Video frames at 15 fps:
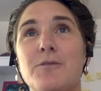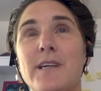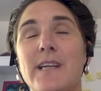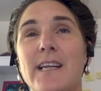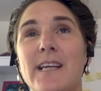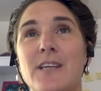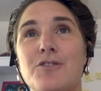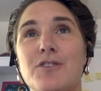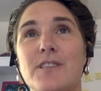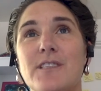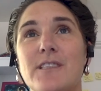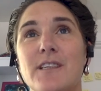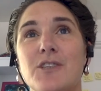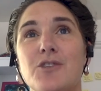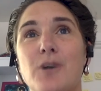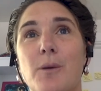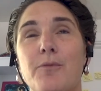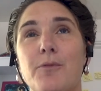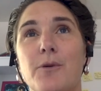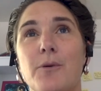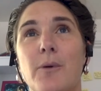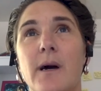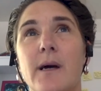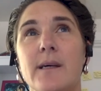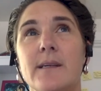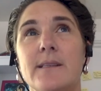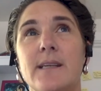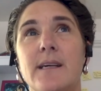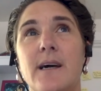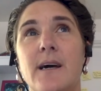So it was a really interesting job for a
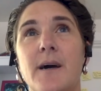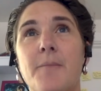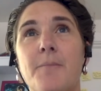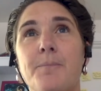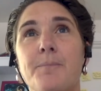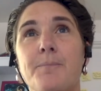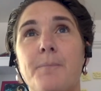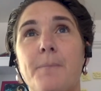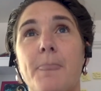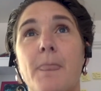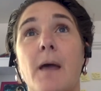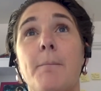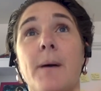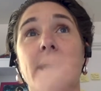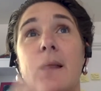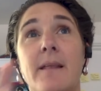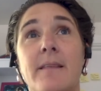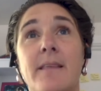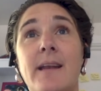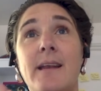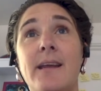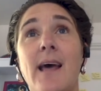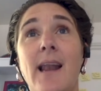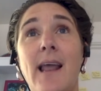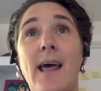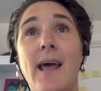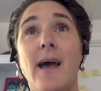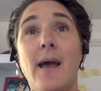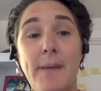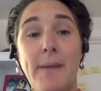while. Um, but then in
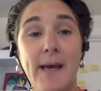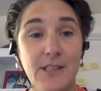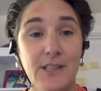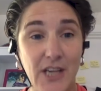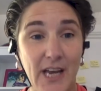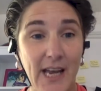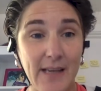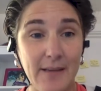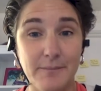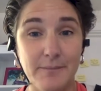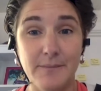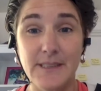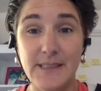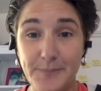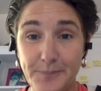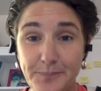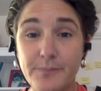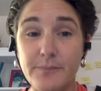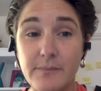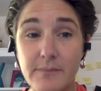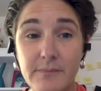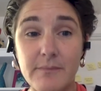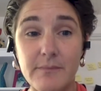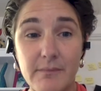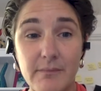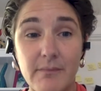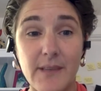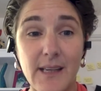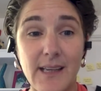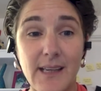LA, I met James,
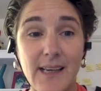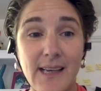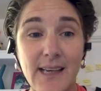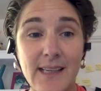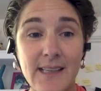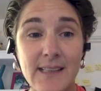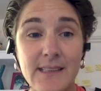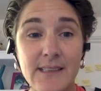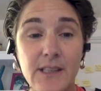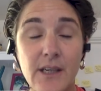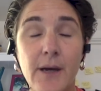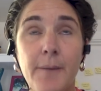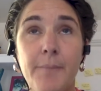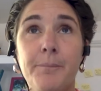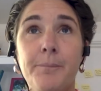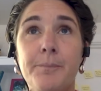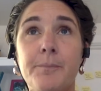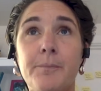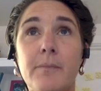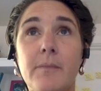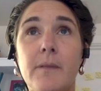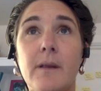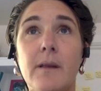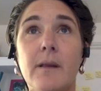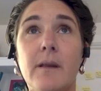and um,